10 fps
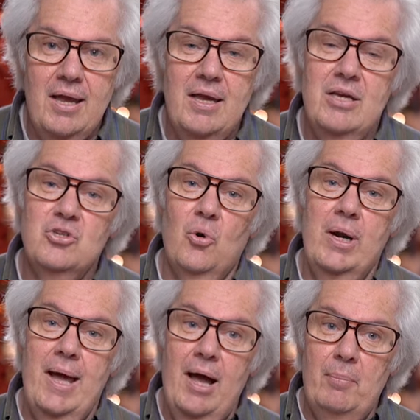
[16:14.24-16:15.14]
is
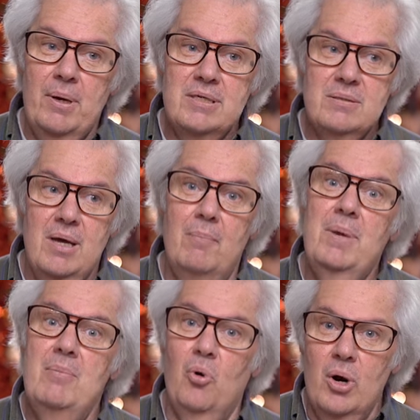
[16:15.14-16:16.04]
going to help us
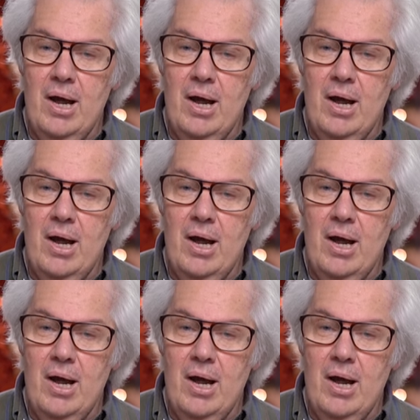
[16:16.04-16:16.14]
be more